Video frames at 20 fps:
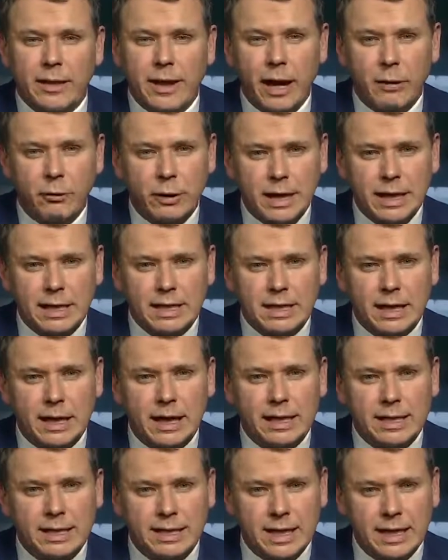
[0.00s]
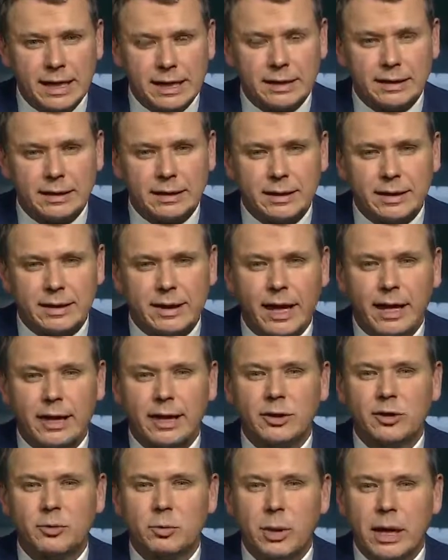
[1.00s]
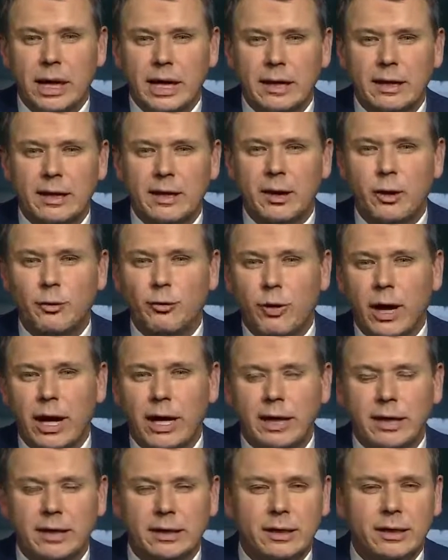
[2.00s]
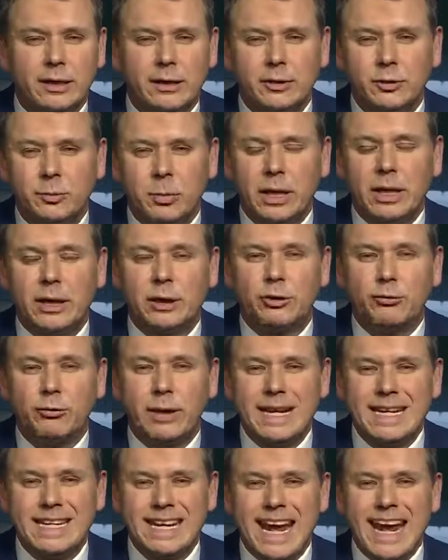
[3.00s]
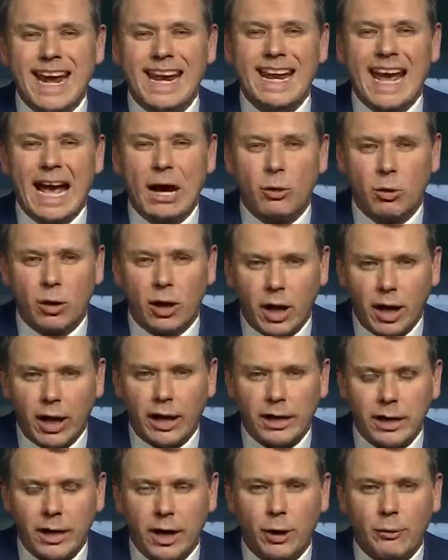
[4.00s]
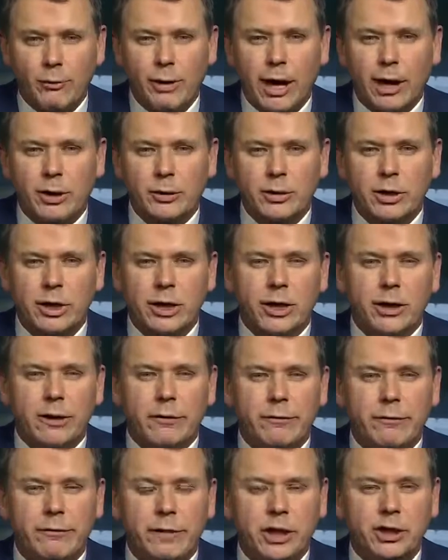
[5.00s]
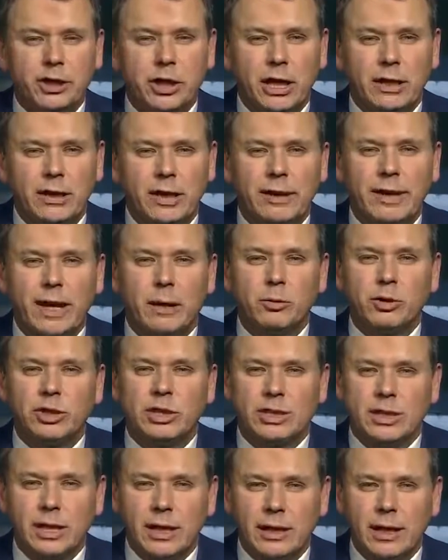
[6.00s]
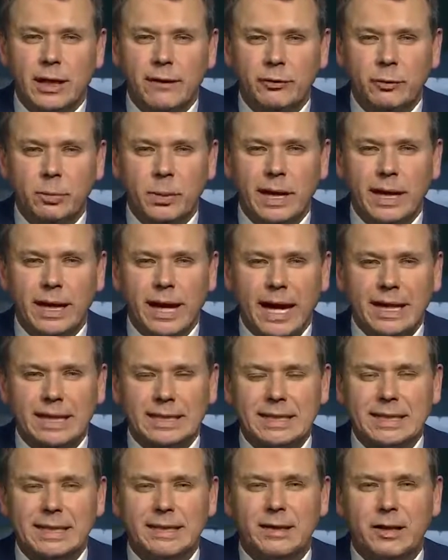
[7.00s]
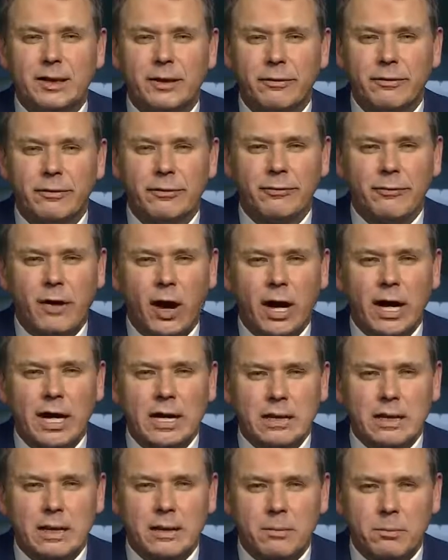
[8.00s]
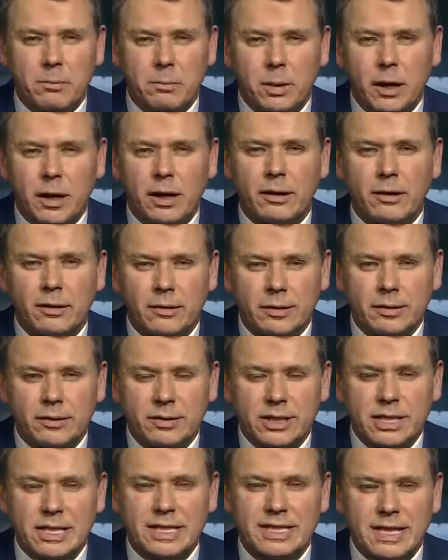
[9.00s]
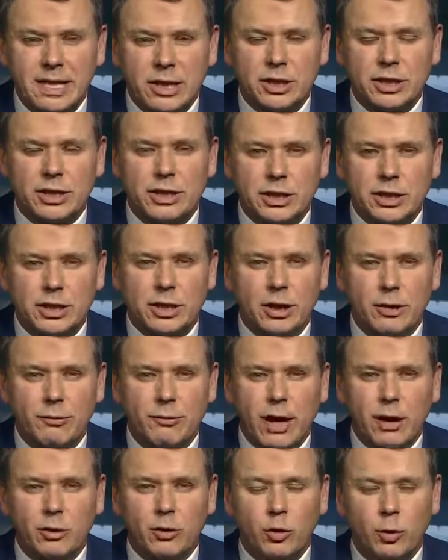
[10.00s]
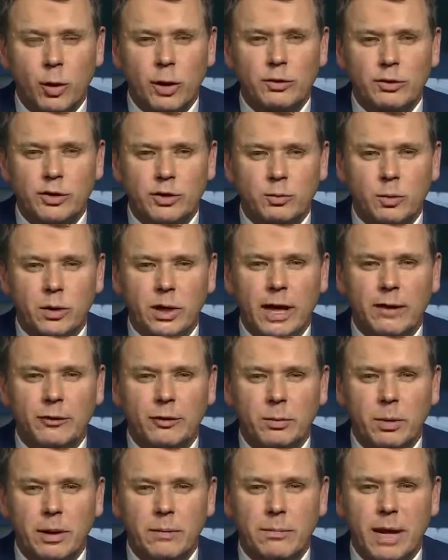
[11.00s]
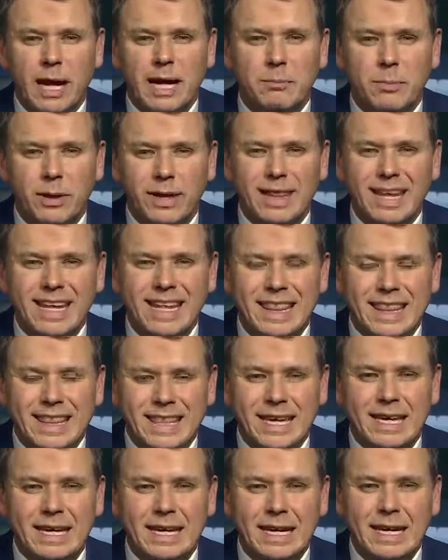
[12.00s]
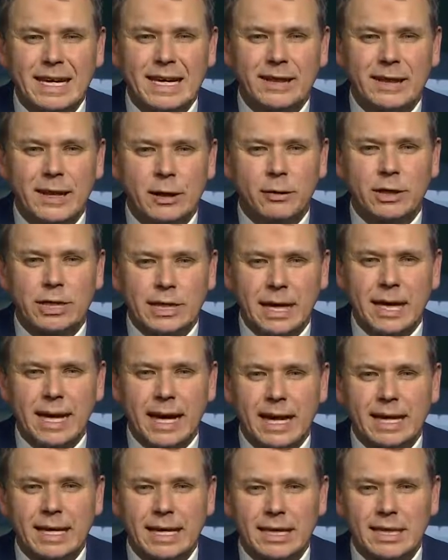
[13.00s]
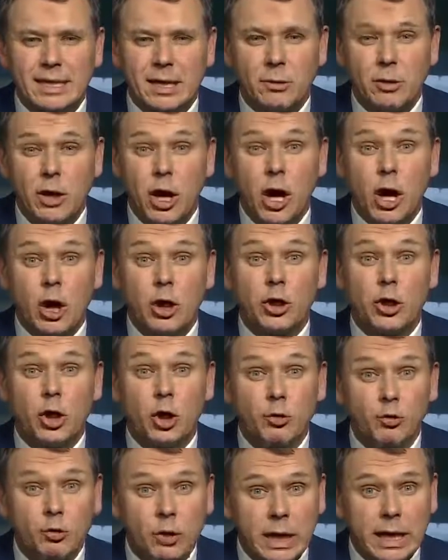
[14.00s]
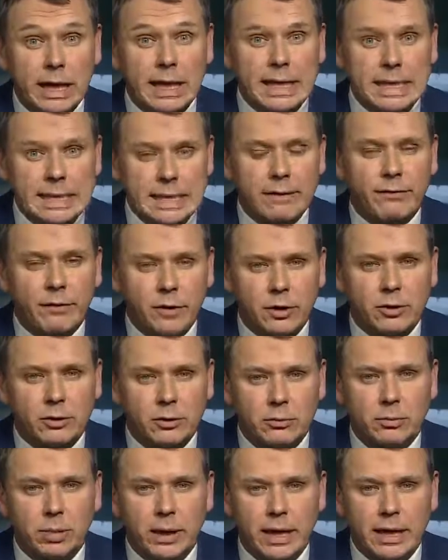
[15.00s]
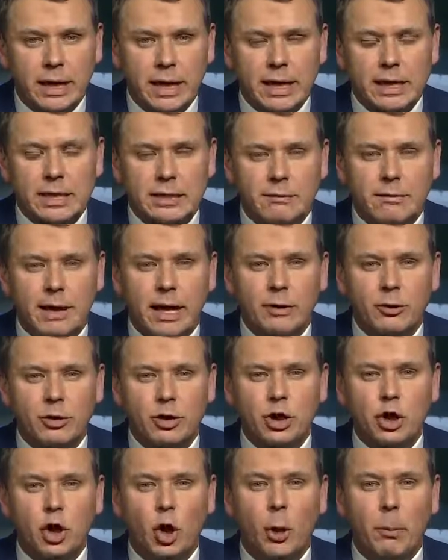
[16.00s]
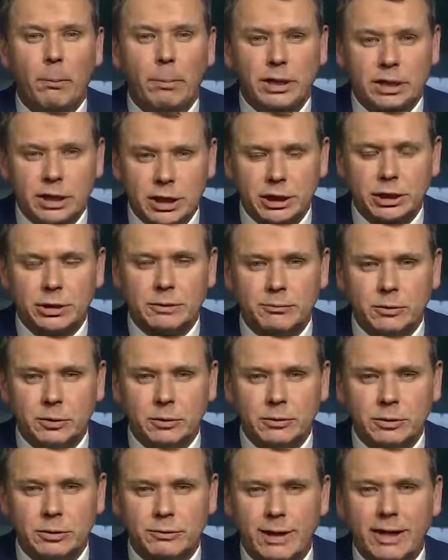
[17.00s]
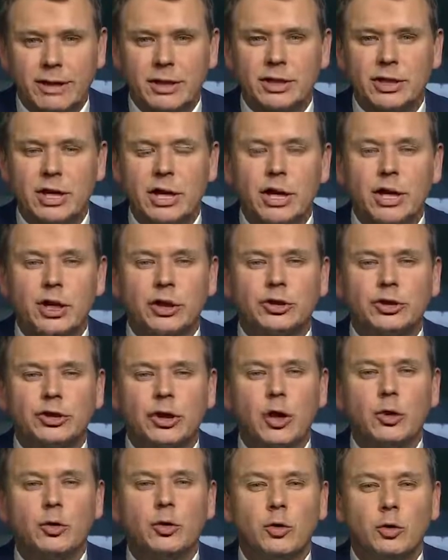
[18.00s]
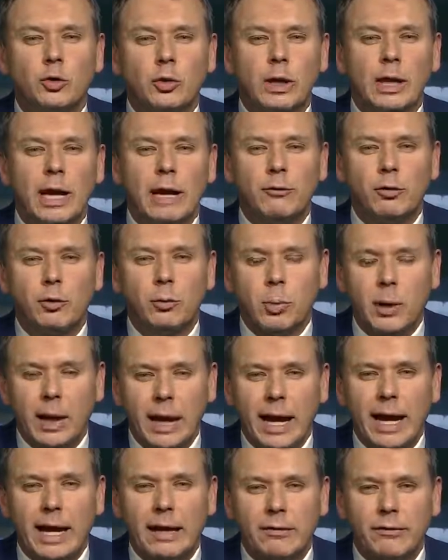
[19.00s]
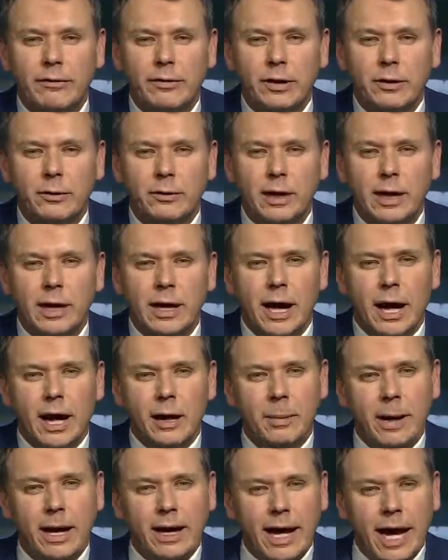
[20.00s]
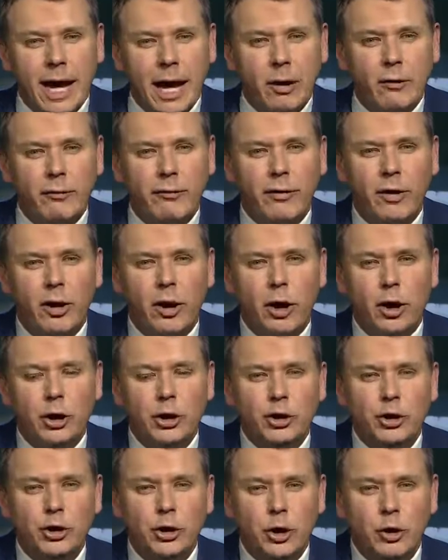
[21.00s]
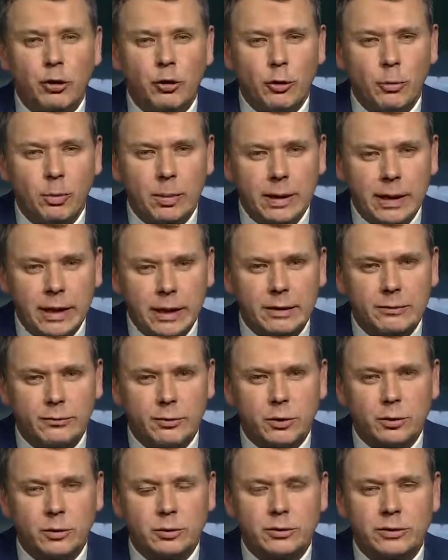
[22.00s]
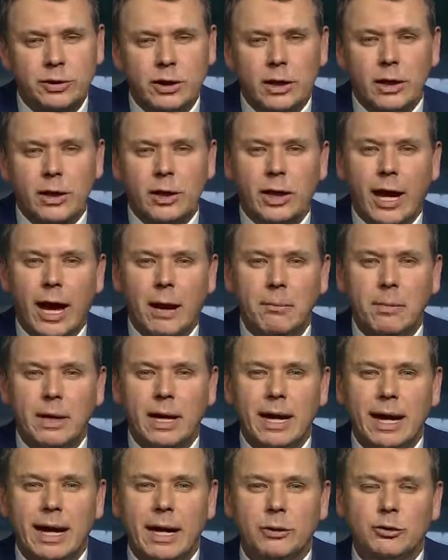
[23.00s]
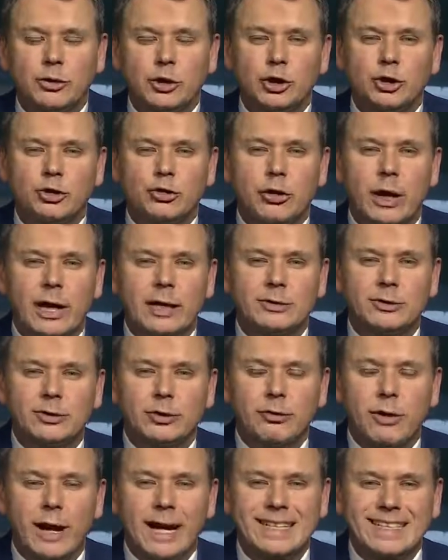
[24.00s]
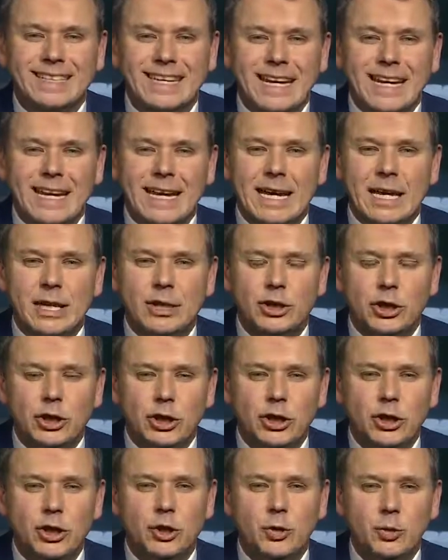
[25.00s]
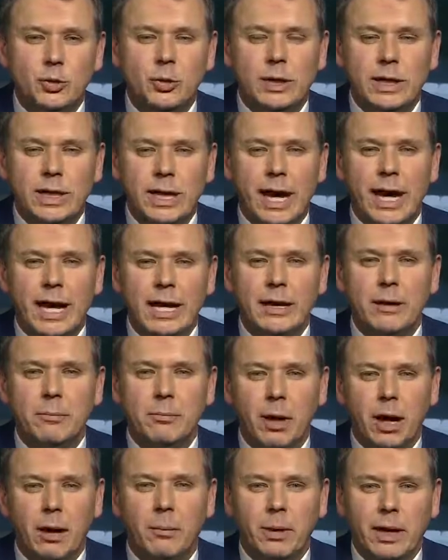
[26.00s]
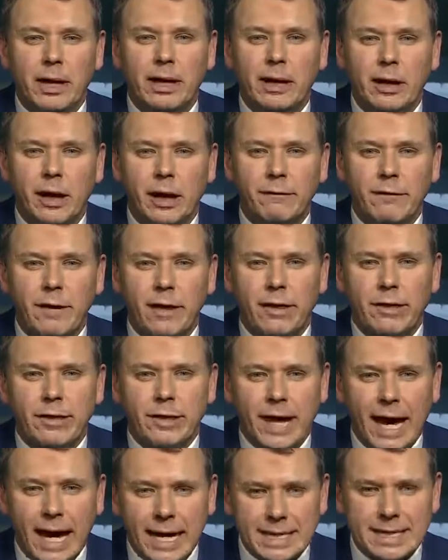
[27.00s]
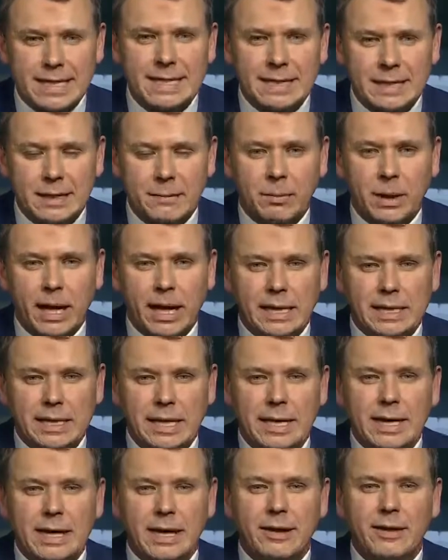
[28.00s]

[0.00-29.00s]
There is a deal that has been uh, has been agreed in outline around fishing that that would still have to be enacted. That the fine uh, decisions around quotas would have to be made, but they think there is a landing zone. The really difficult bit is around competition rules, around this so-called level playing field, and about how far European rules can be allowed to transgress into UK public life. That is the the bit